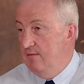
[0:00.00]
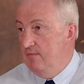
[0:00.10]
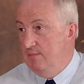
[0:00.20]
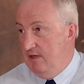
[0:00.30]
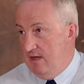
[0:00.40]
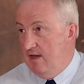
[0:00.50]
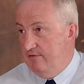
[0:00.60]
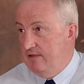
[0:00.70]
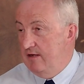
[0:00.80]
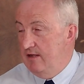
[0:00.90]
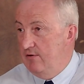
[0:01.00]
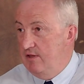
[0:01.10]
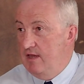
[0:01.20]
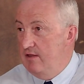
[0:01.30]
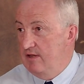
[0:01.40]
maybe half of that
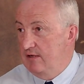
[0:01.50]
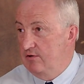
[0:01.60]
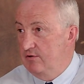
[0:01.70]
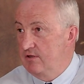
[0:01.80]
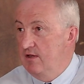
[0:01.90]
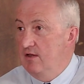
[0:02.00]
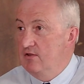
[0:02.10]
area, 8 hectares.